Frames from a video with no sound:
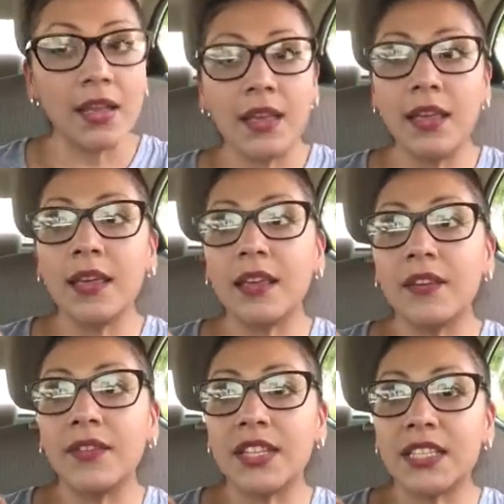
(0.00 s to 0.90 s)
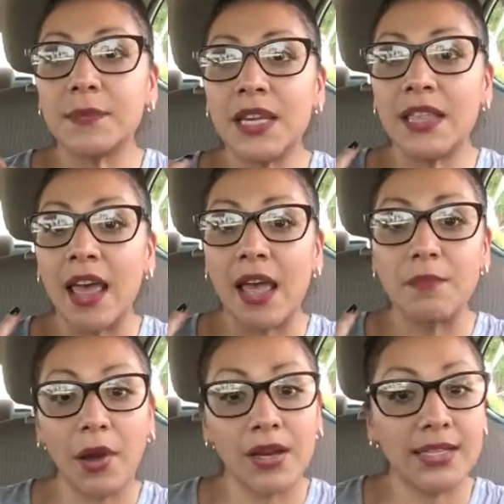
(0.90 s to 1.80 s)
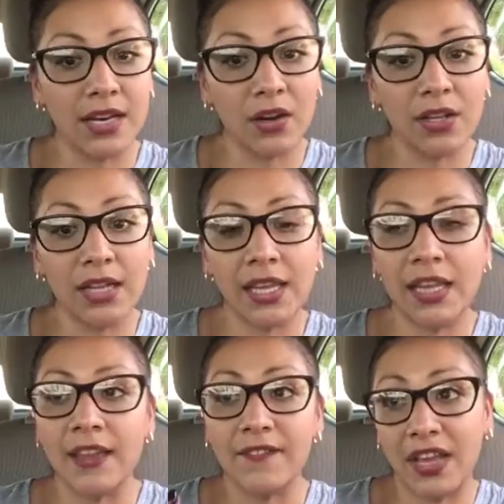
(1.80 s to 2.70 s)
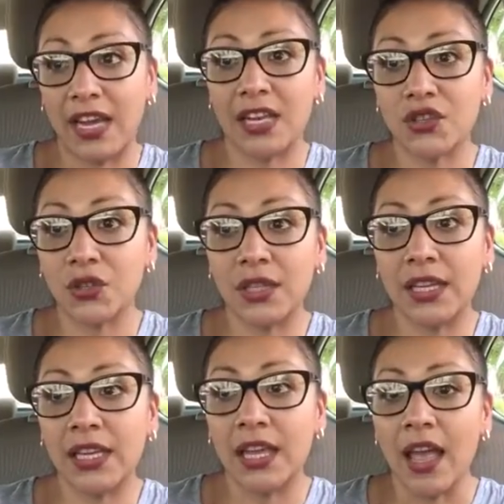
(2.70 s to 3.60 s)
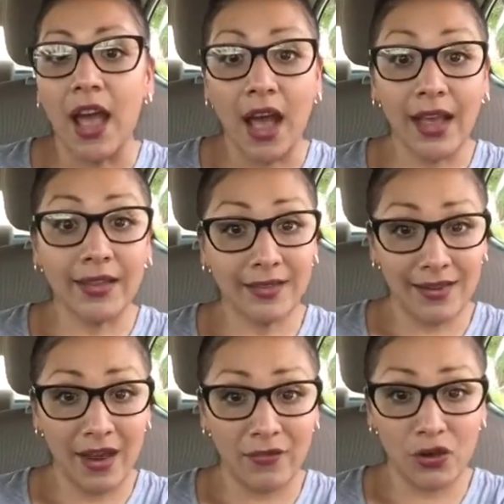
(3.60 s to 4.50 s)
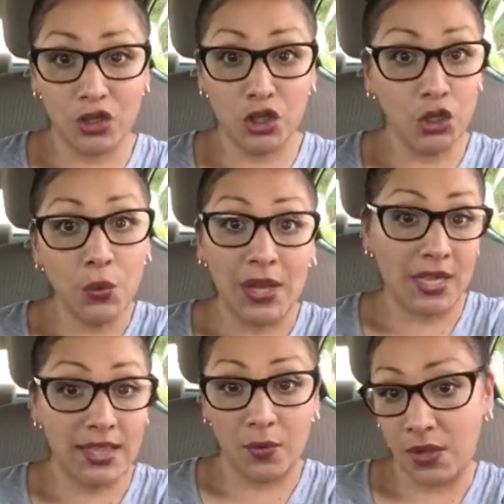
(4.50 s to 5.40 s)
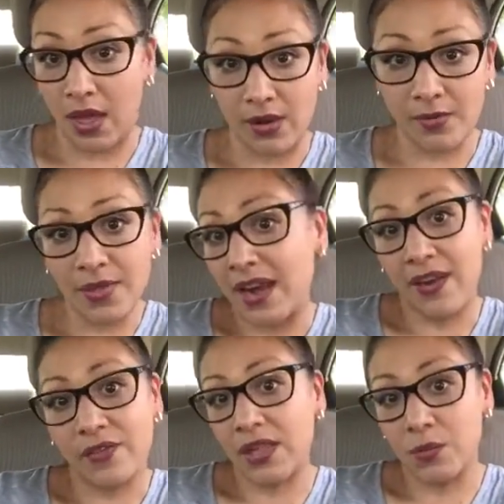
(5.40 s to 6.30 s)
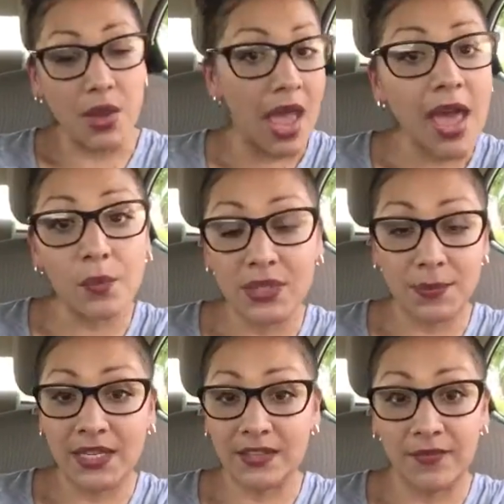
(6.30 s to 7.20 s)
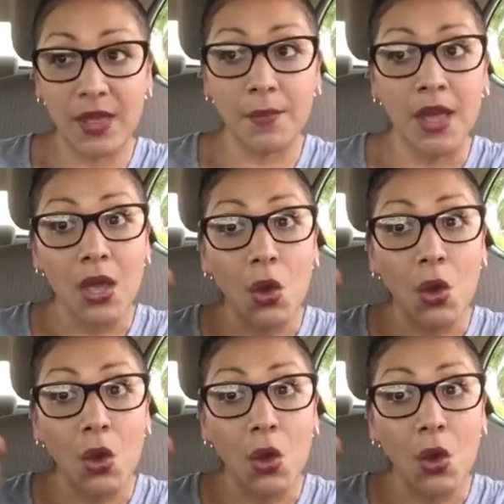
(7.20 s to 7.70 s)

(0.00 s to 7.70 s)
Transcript: He convinced me that monetarily, financially, I could never do anything without him, that everything we had was because of him,